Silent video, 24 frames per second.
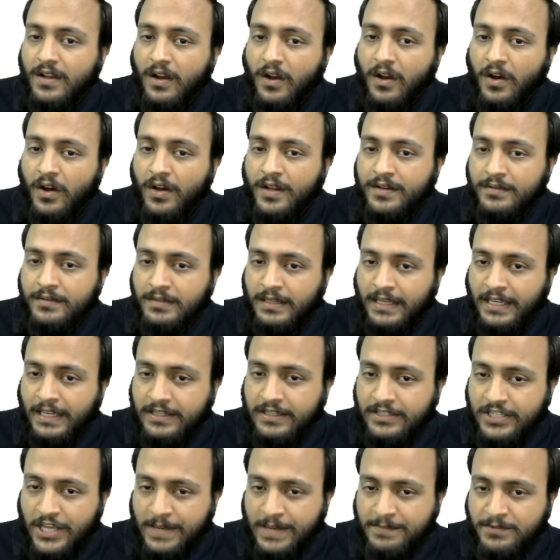or
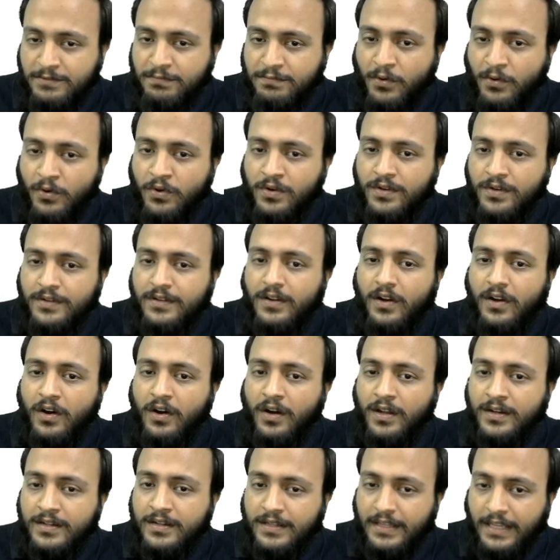Chelmsford,
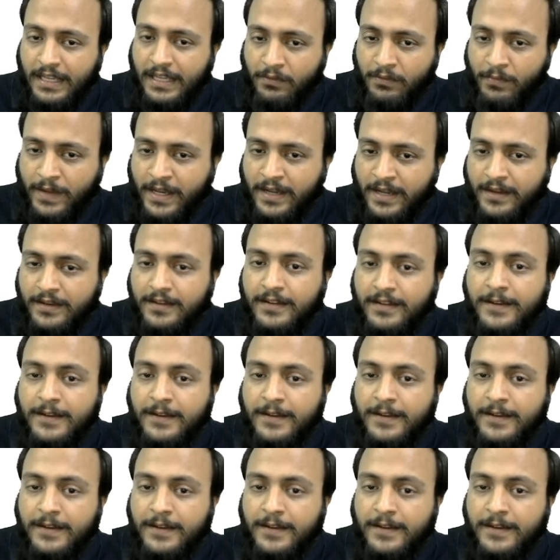or Irwin,